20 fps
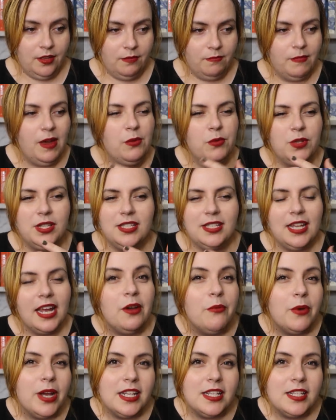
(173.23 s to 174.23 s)
Men would
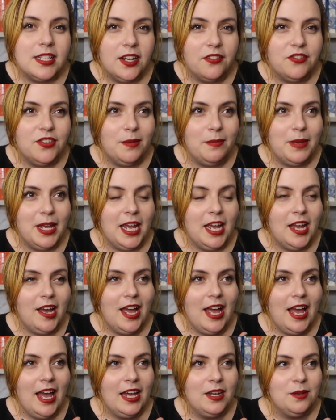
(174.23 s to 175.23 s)
say weird stuff to me.
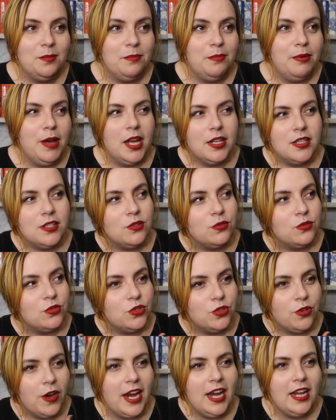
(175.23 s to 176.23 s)
I had a personal
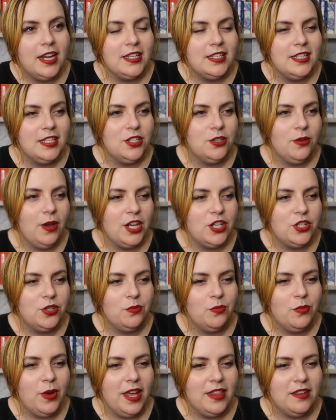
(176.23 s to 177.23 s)
trainer
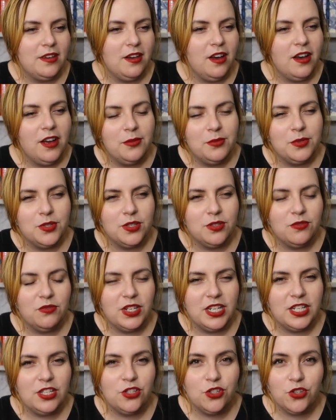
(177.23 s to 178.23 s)
situation where the guy was just
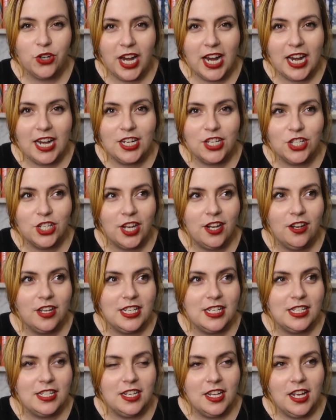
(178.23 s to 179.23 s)
really strange, and
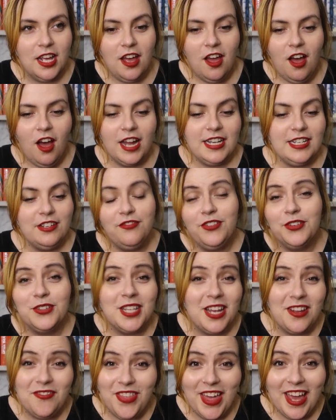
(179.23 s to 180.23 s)
I didn't feel
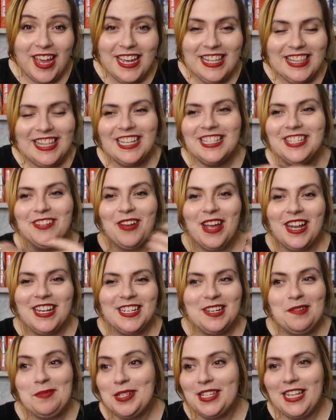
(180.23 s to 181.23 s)
safe there either. So I
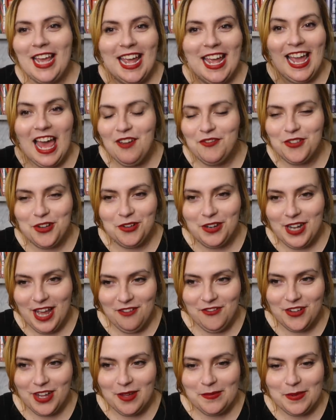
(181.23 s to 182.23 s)
ended up just heavier and
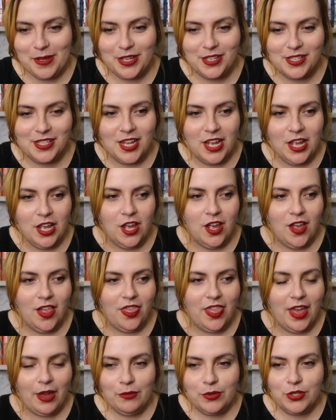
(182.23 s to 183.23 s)
heavier because
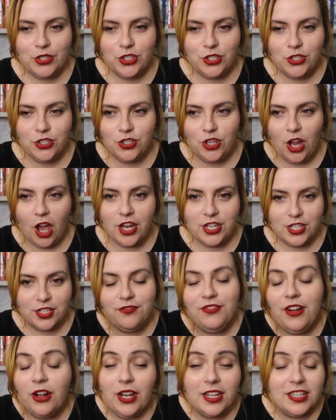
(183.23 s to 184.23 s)
I
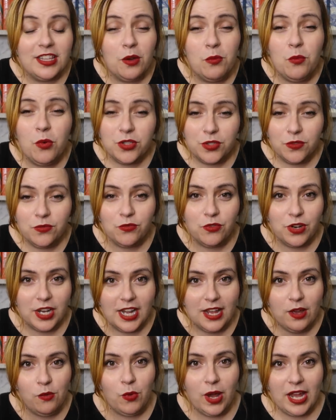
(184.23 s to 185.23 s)
just felt like there wasn't
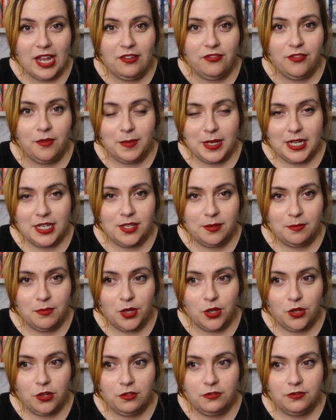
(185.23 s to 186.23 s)
really a way for me to
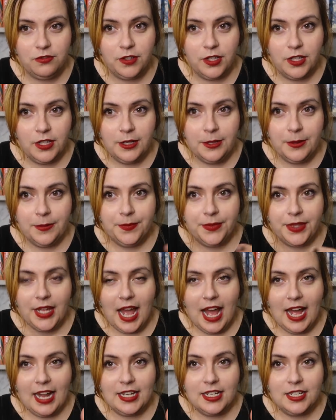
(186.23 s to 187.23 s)
move
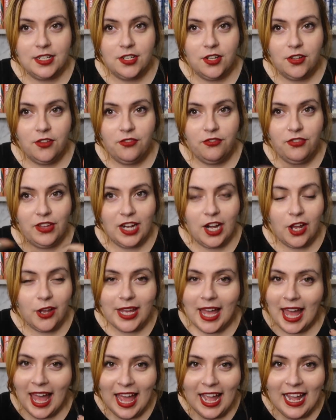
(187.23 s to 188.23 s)
and feel
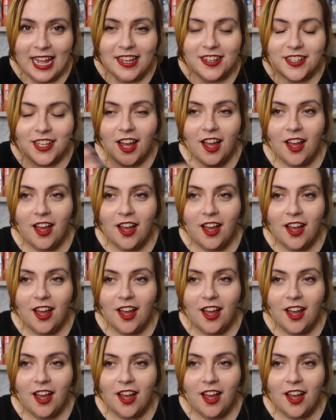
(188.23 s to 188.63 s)
okay.